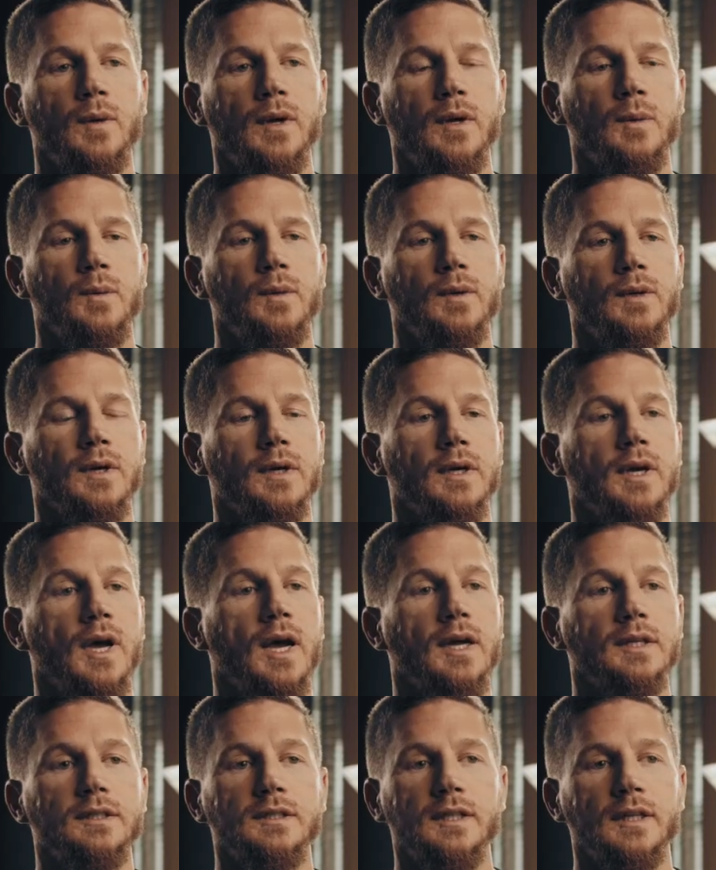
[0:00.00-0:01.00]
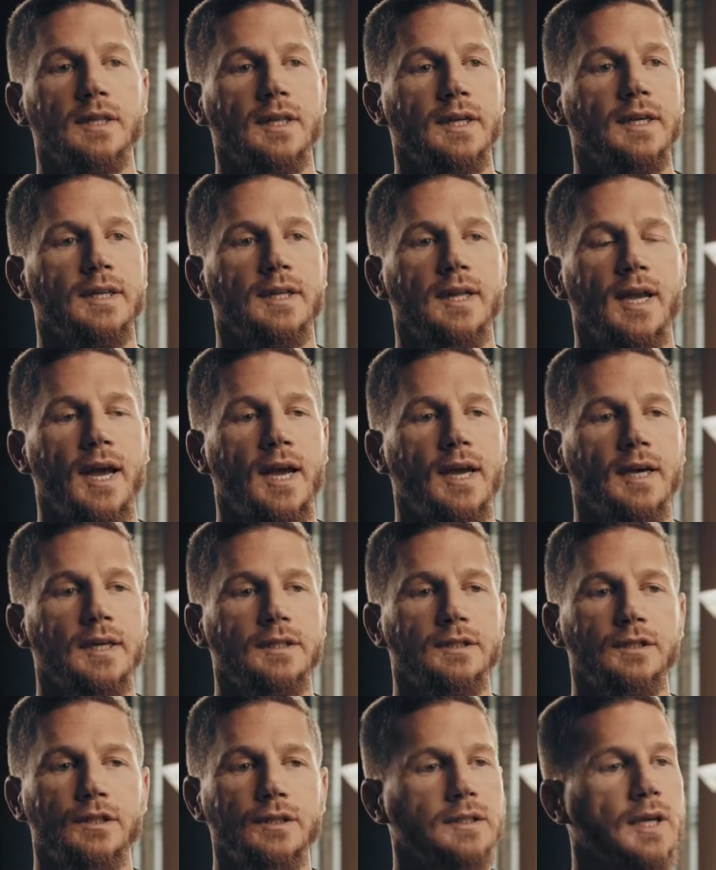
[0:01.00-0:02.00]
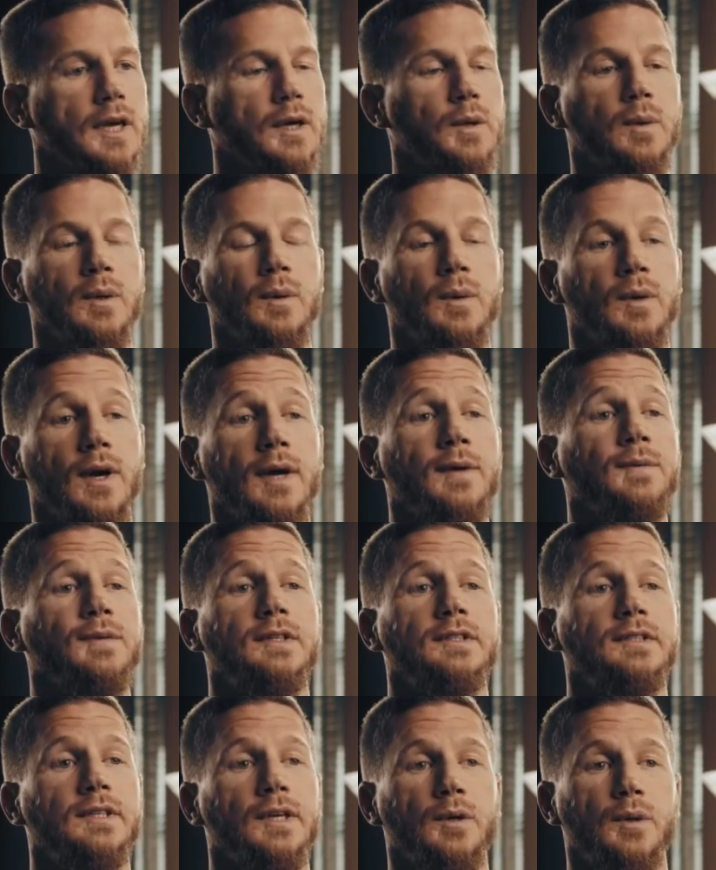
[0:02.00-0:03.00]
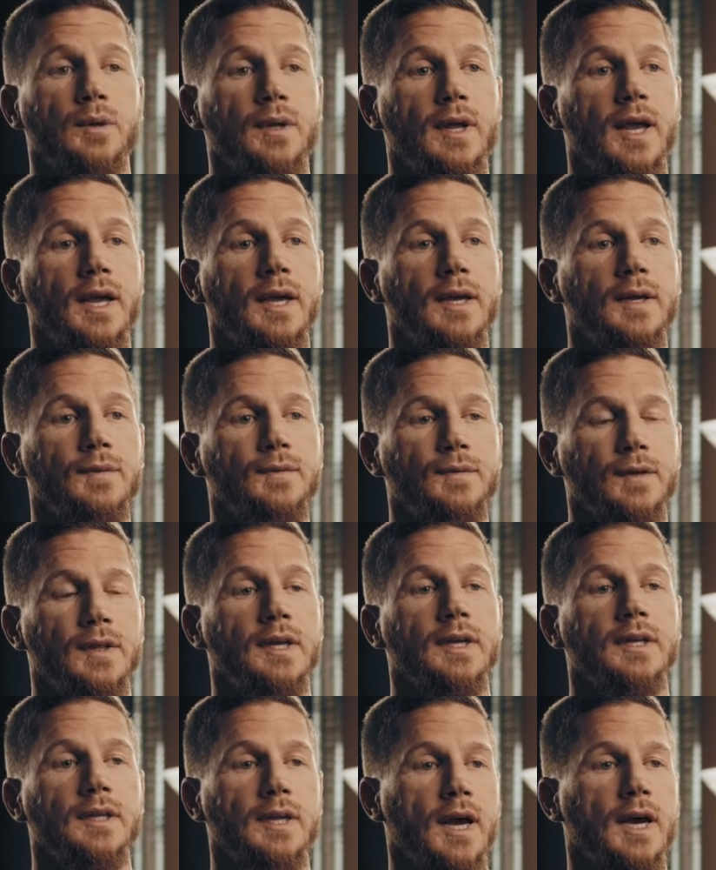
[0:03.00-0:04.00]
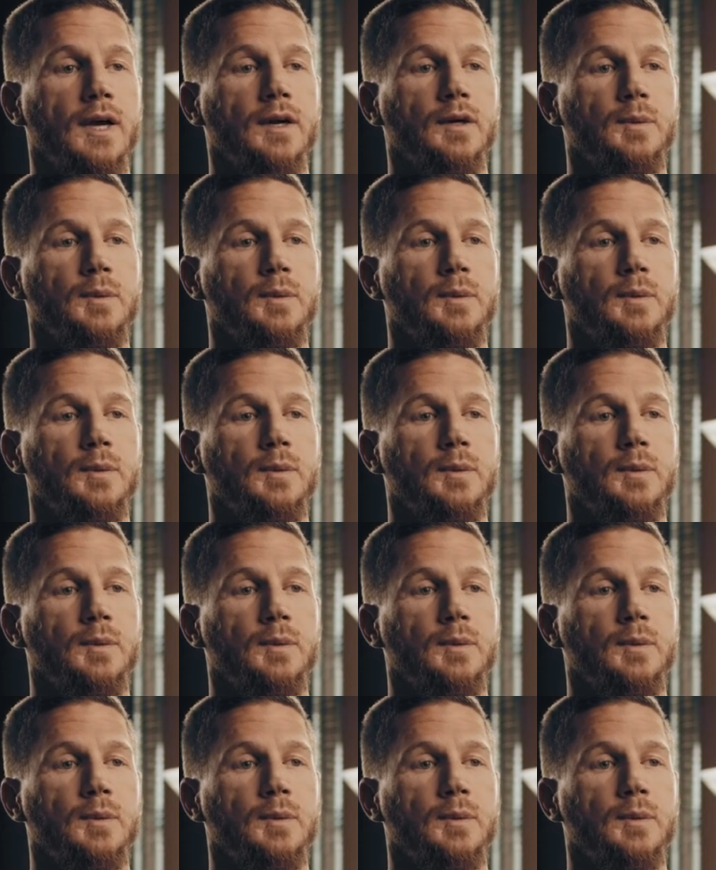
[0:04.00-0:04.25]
We were constantly attacked, just like we were every single day for the entire